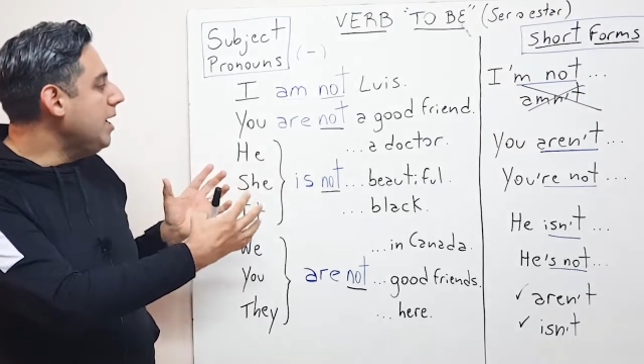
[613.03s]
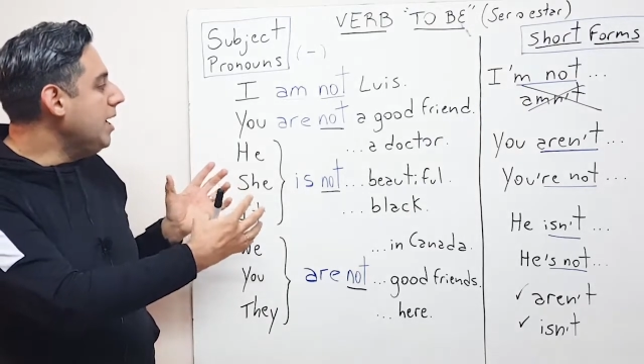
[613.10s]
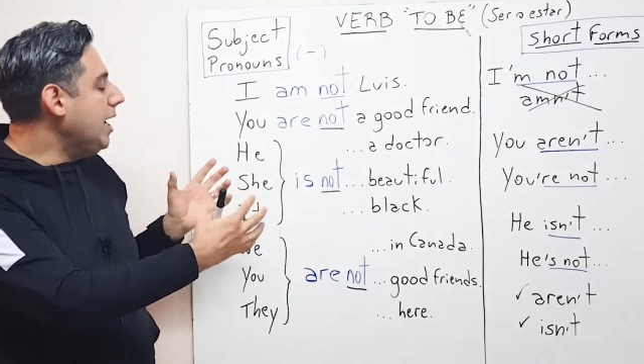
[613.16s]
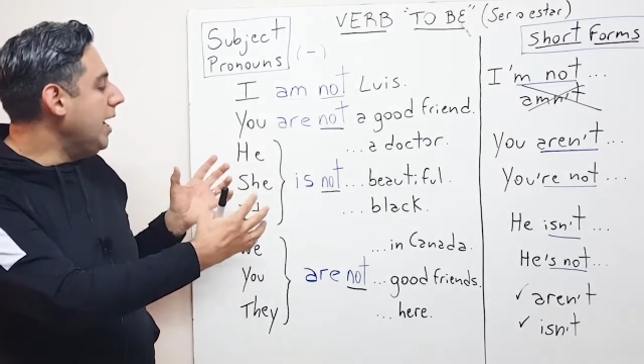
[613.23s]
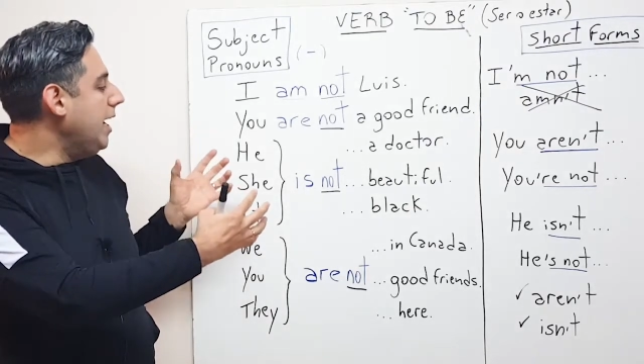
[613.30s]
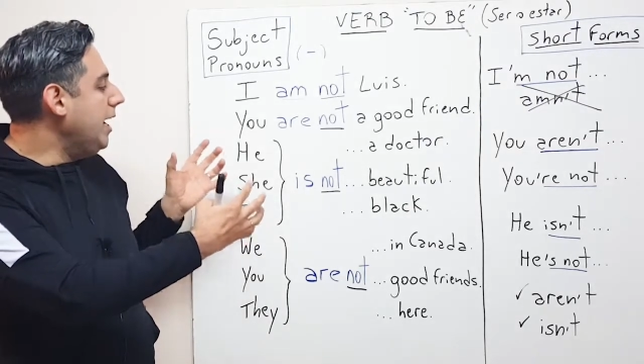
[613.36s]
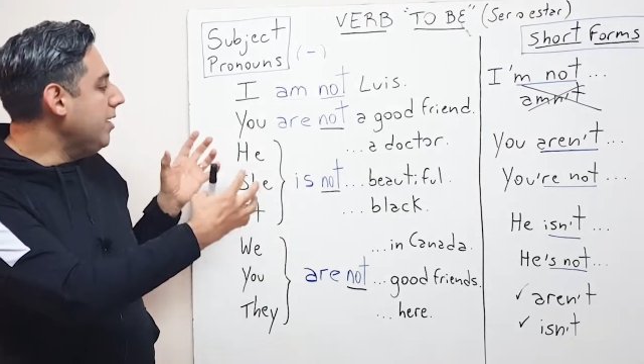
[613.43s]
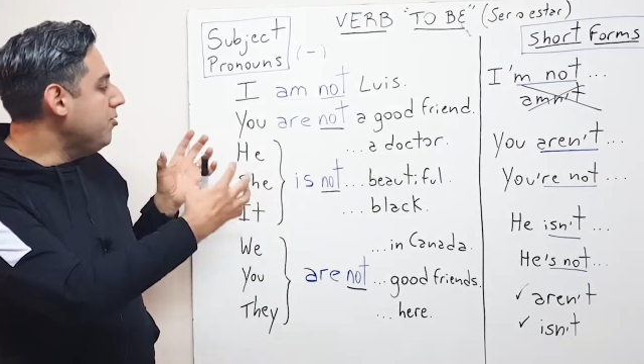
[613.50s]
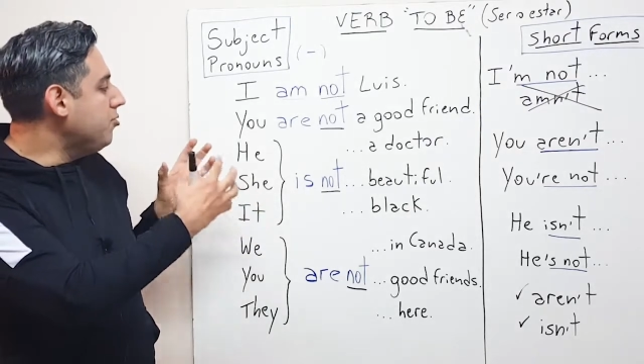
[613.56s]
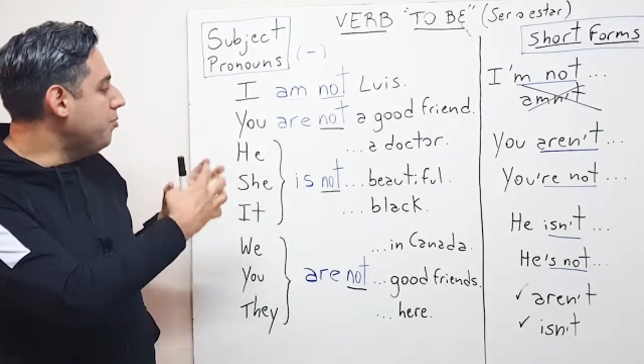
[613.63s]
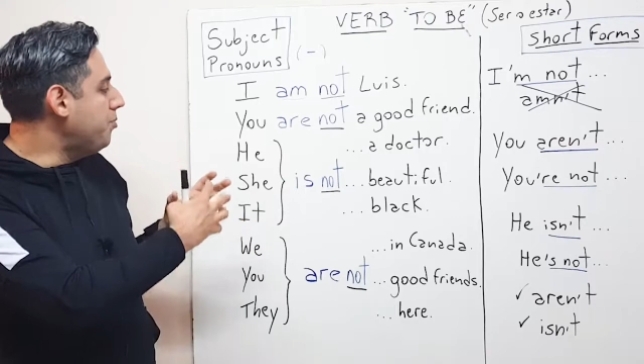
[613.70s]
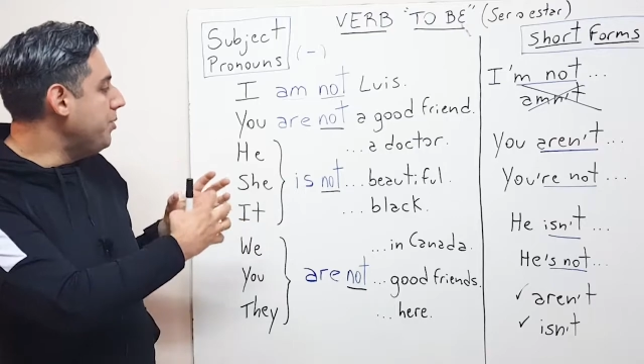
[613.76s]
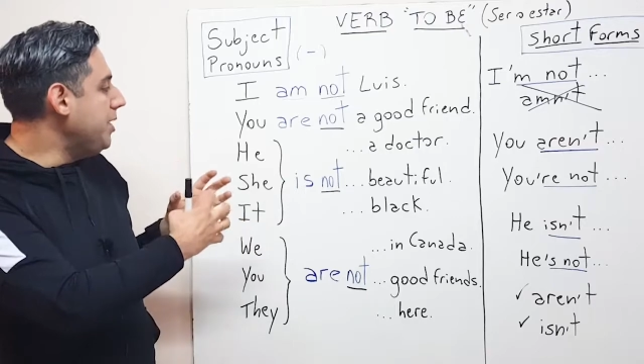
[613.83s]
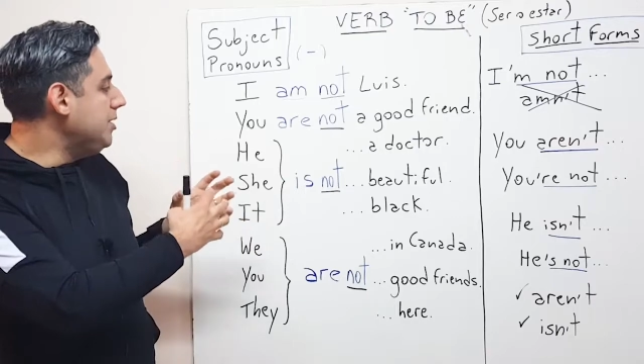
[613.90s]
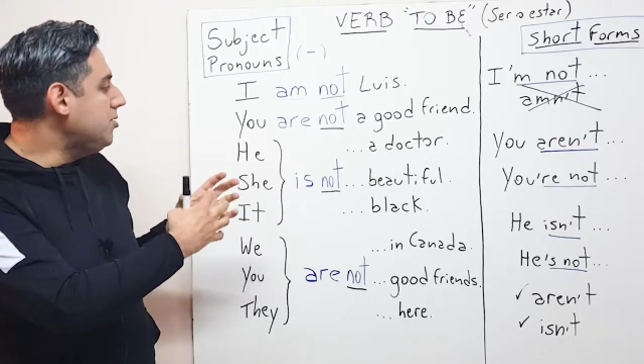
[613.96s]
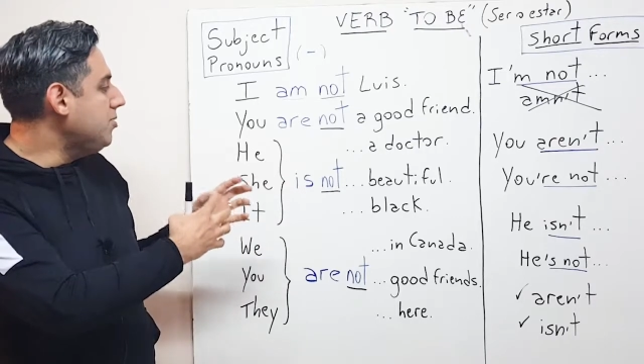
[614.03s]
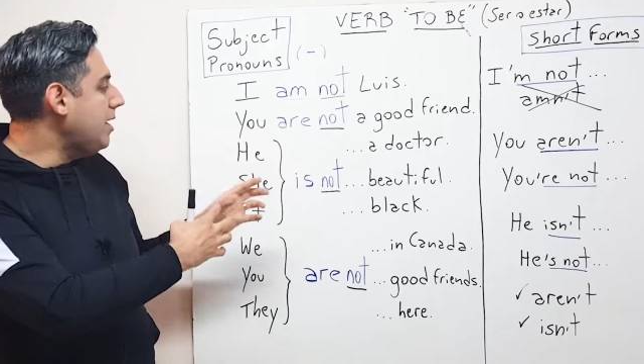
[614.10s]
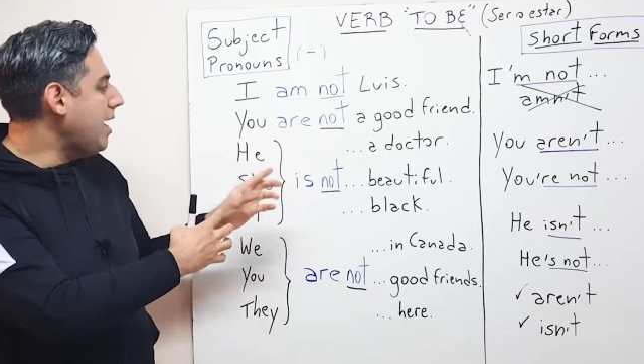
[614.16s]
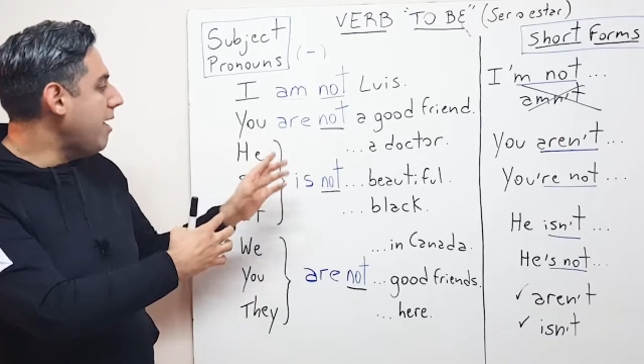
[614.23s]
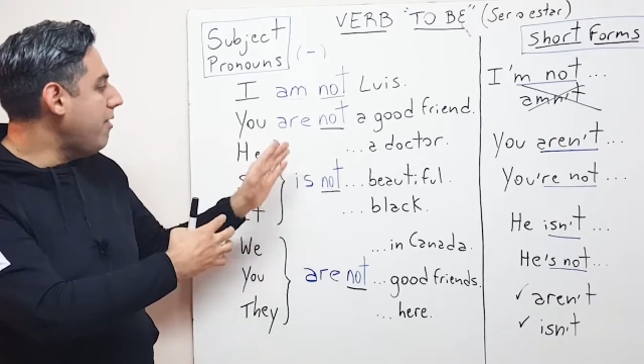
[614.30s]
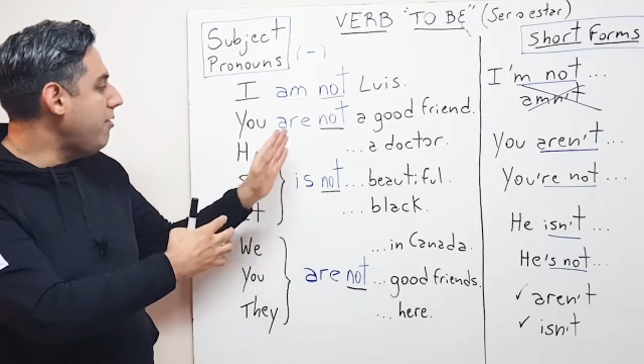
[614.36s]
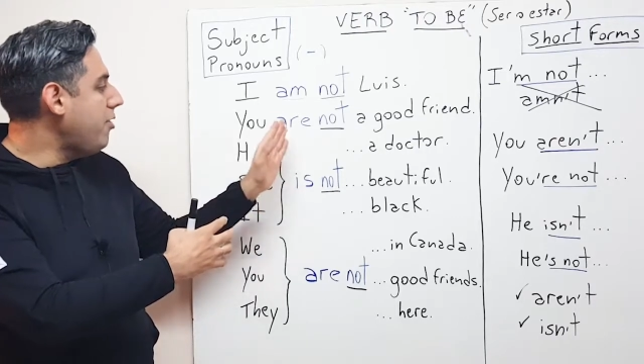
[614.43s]
to bring
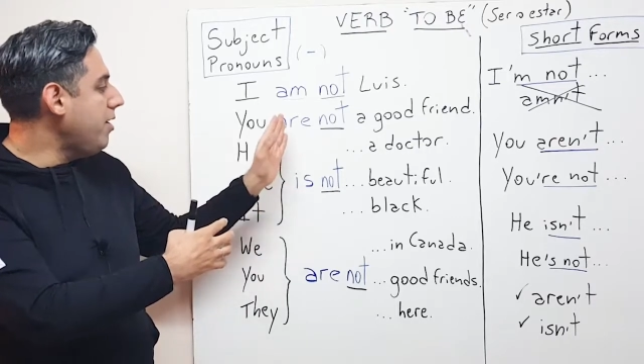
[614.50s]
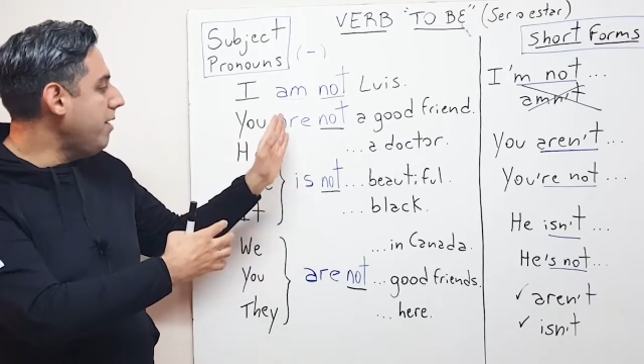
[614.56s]
together